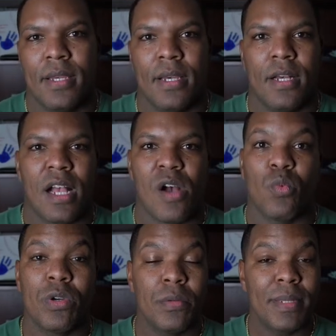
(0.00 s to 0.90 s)
I
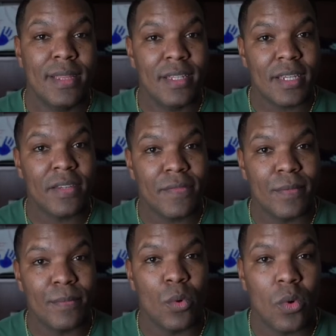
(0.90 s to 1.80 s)
will be looking for
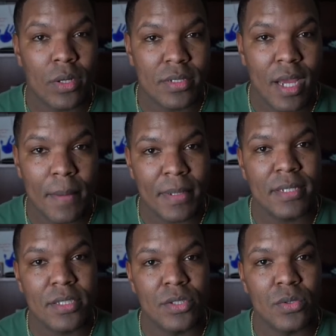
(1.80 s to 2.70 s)
more
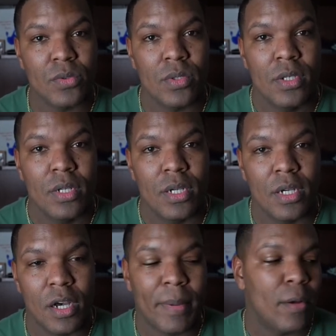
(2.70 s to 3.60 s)
topics to
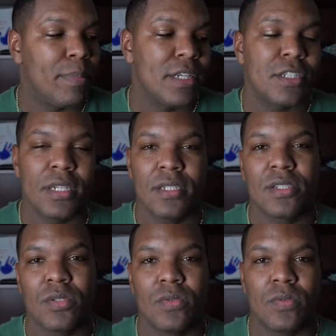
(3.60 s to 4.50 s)
about pitching
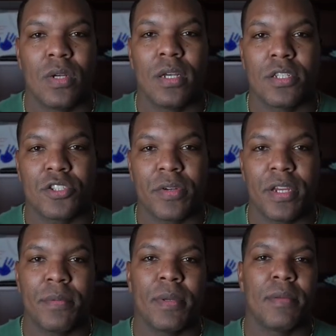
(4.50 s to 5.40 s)
to
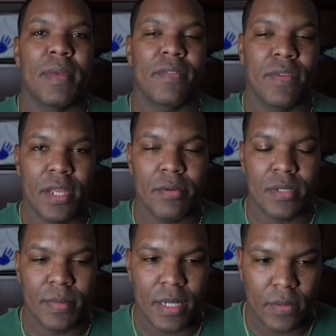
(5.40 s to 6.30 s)
stream and make videos
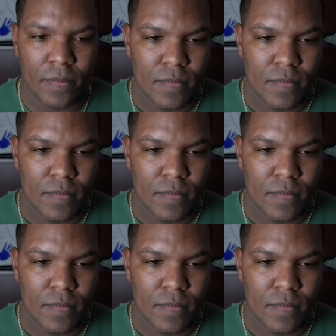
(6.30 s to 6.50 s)
about.